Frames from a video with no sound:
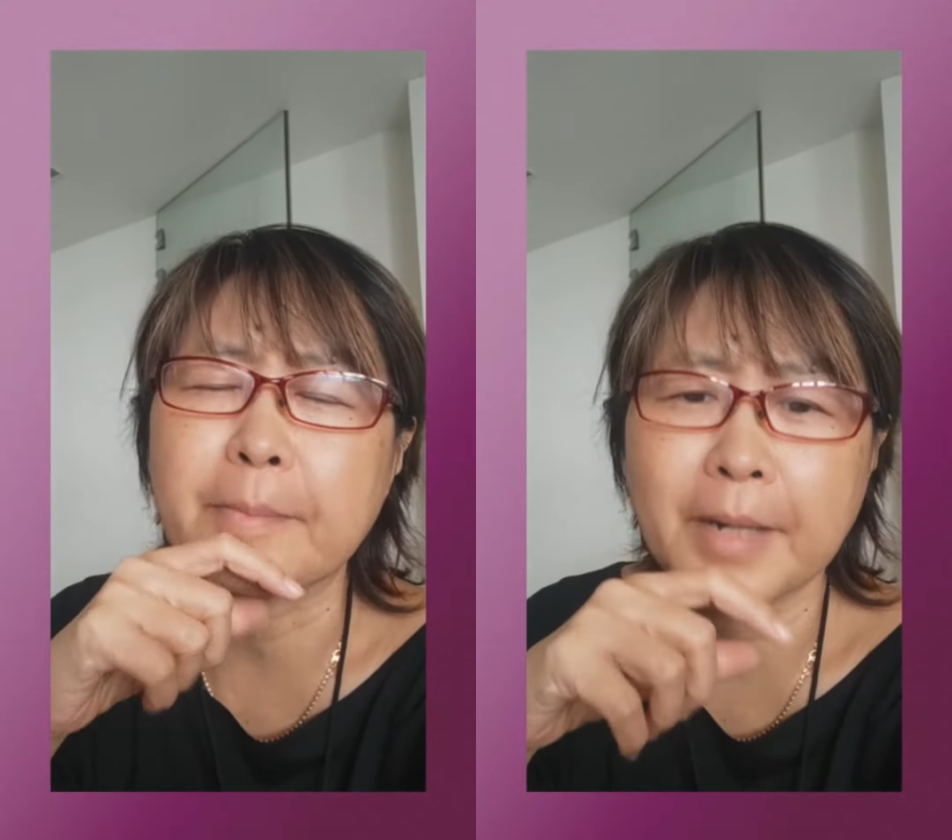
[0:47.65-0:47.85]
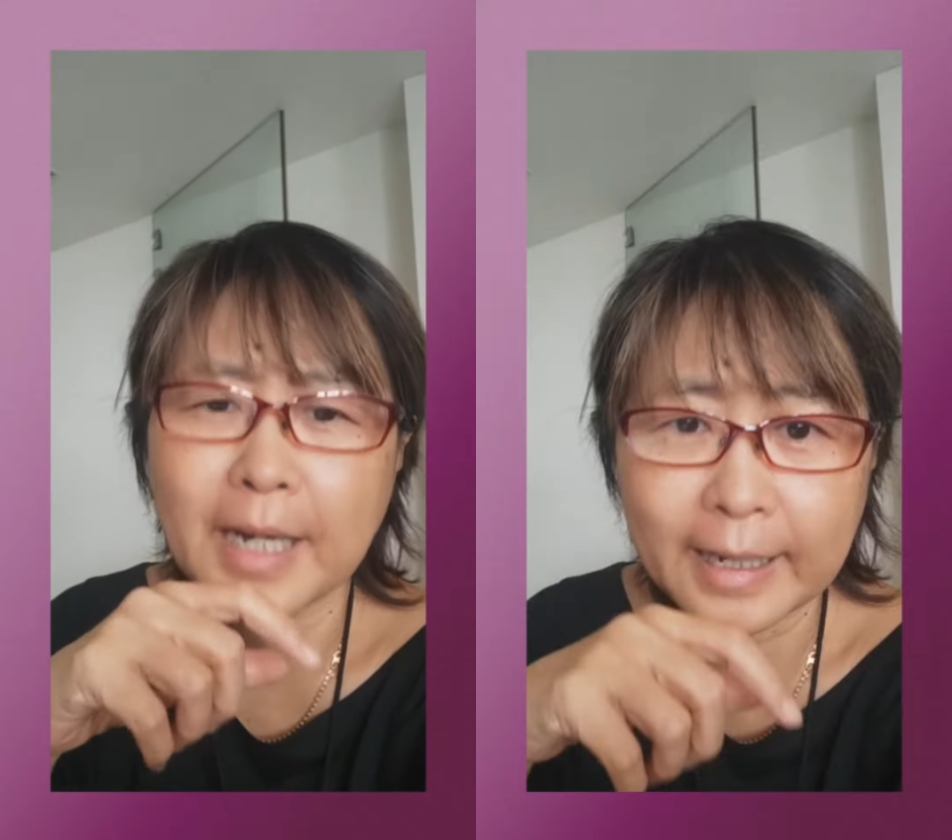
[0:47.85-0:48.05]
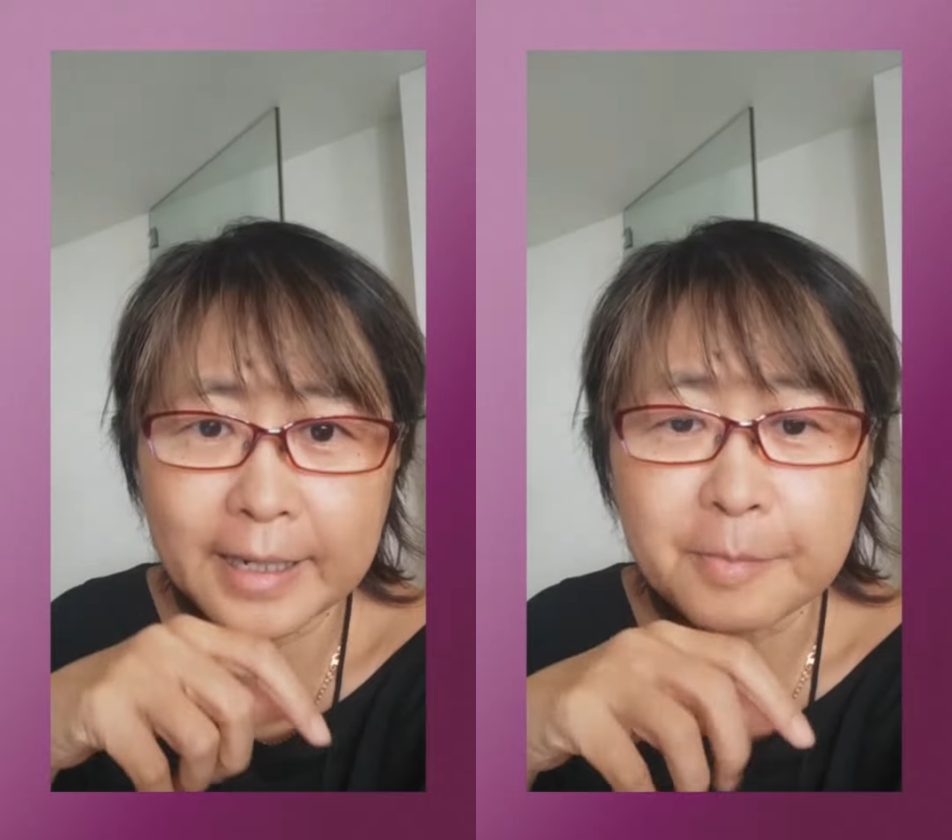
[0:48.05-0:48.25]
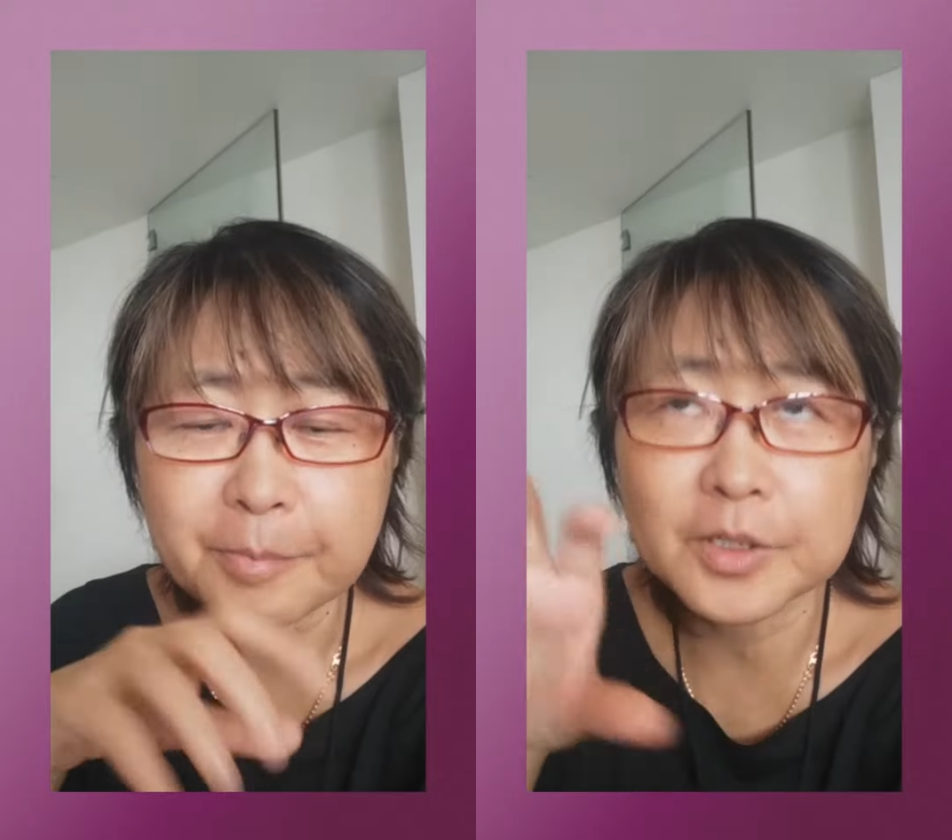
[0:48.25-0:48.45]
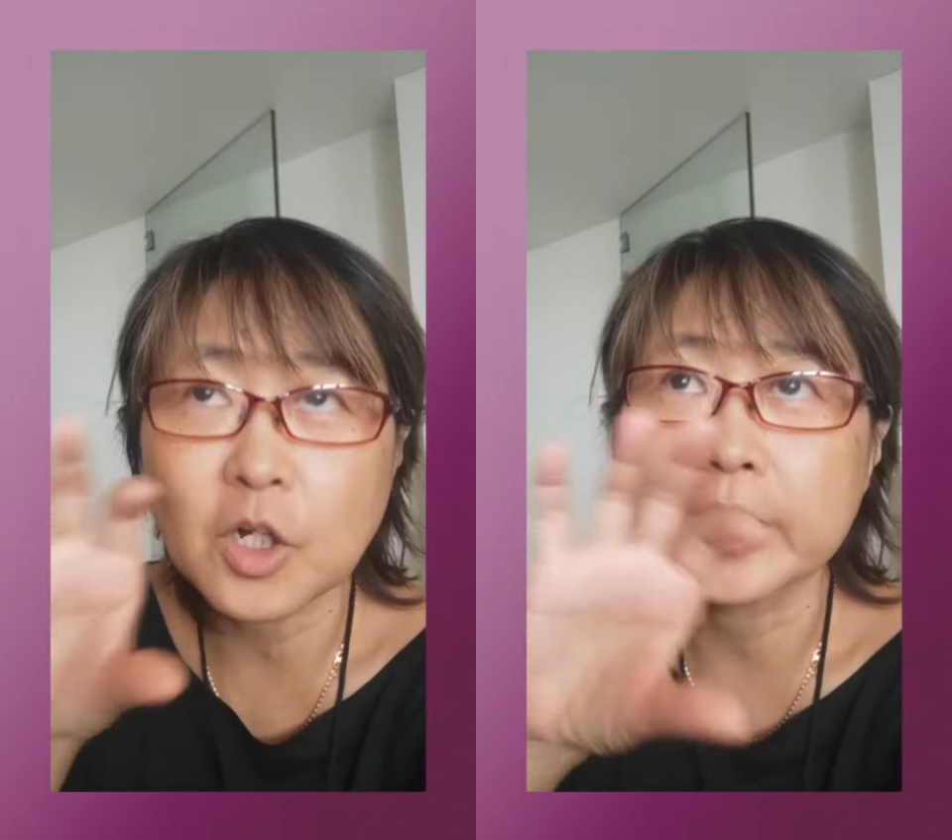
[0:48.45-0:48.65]

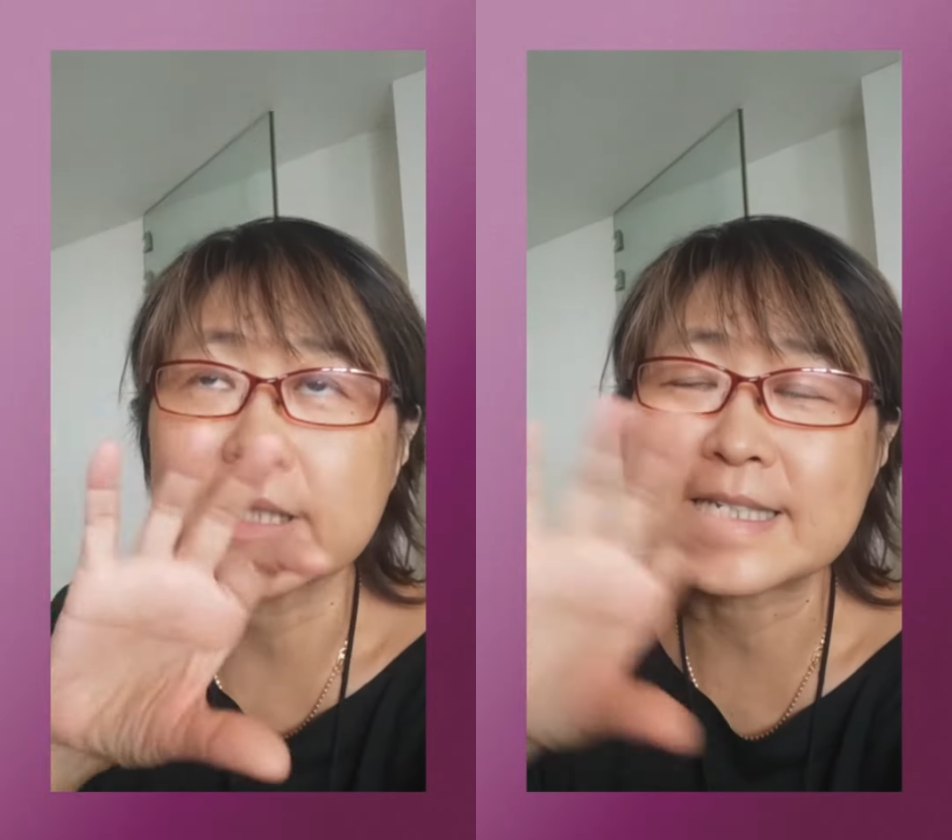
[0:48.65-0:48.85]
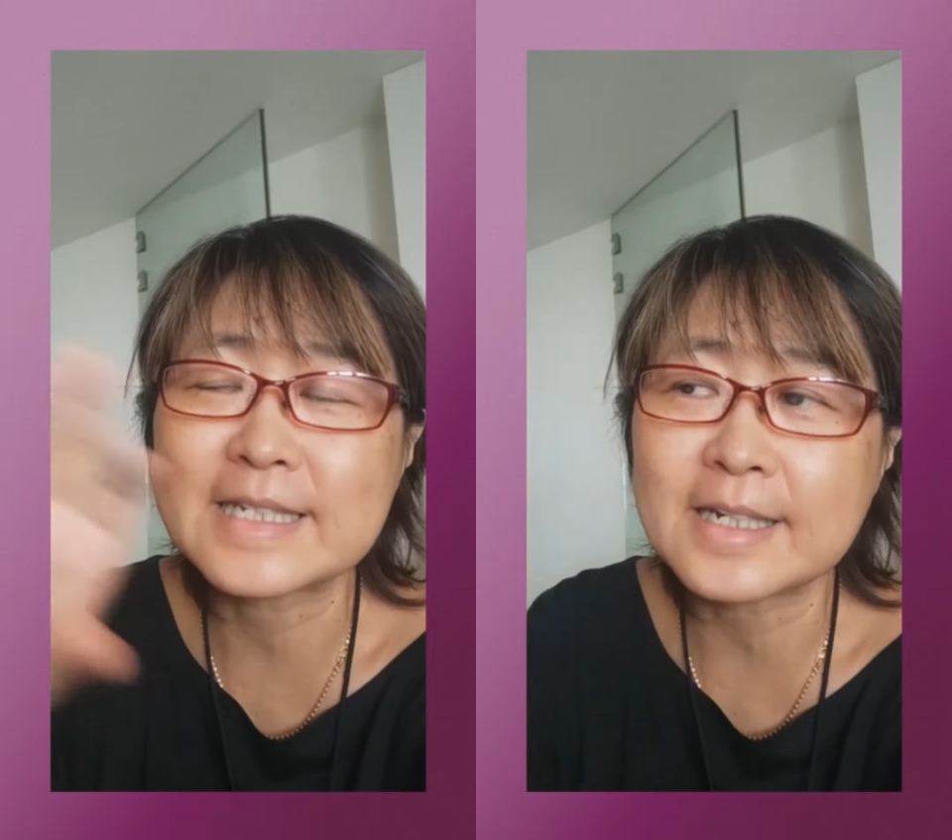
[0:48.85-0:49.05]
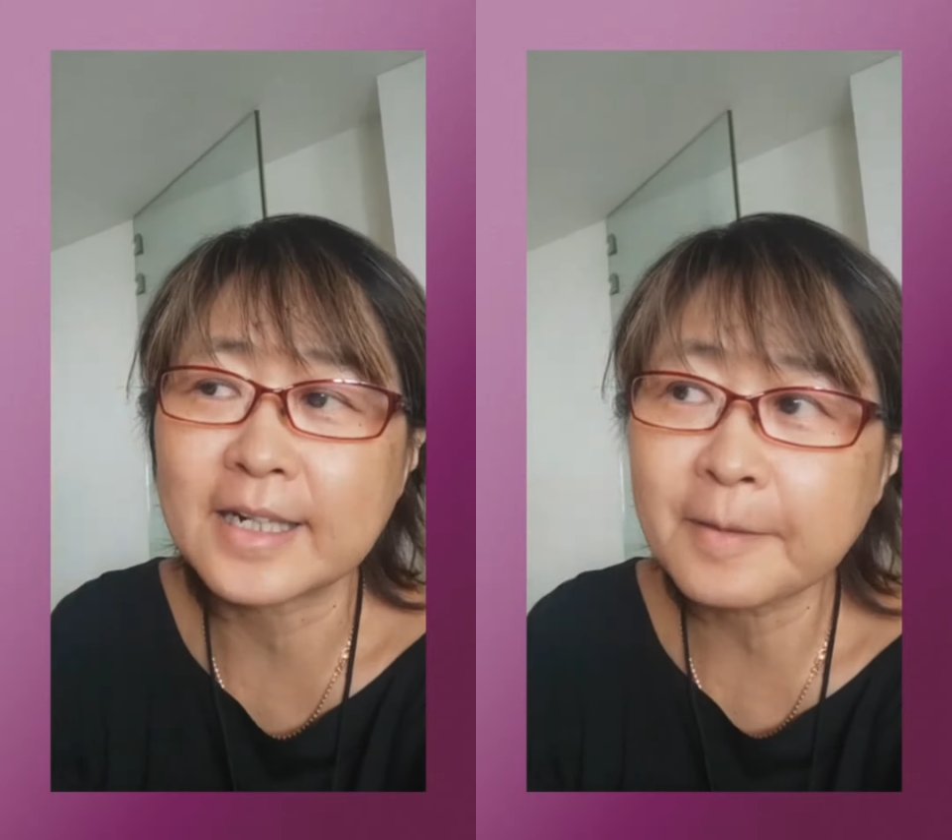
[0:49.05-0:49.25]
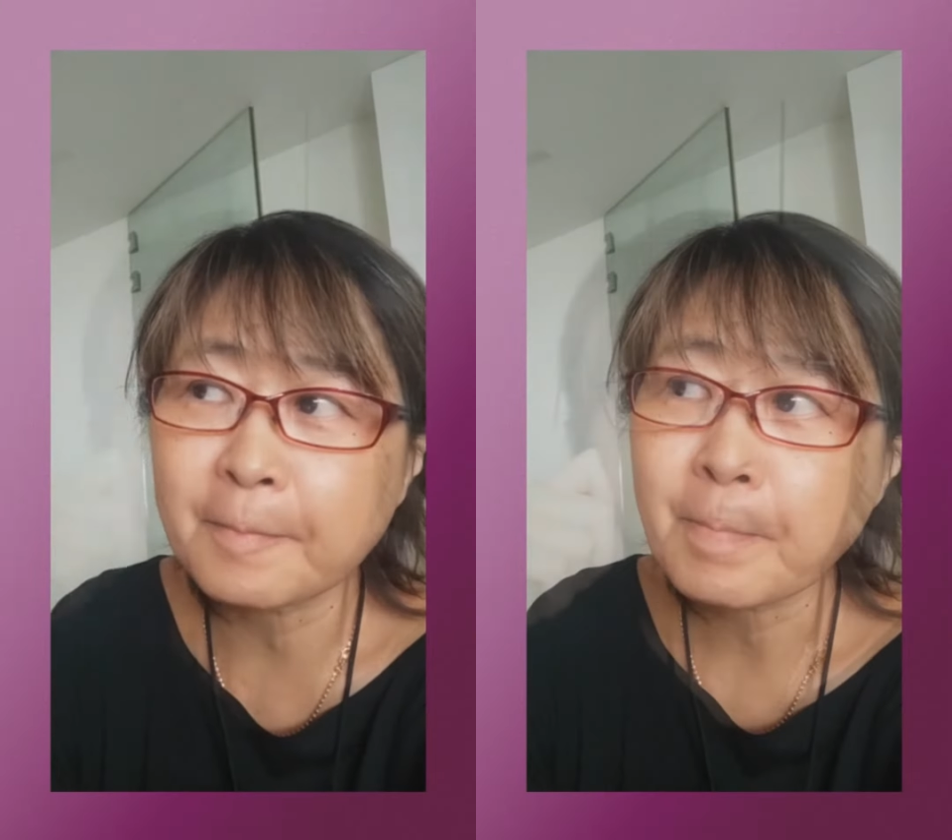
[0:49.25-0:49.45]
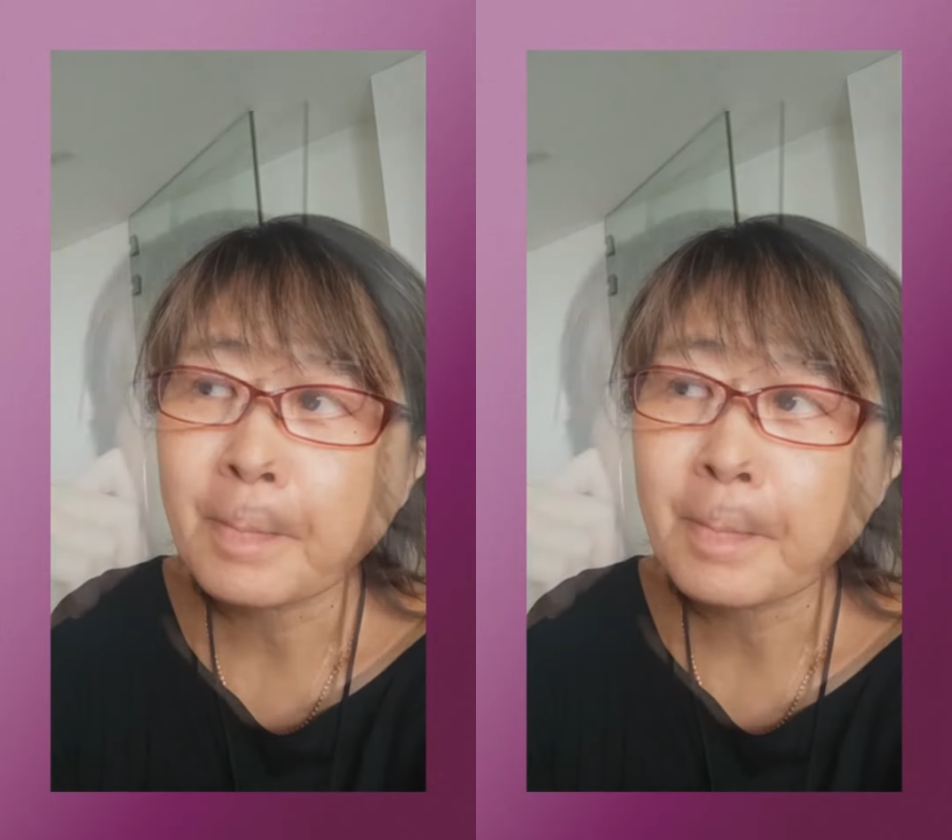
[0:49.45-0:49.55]
pipe on the ceiling.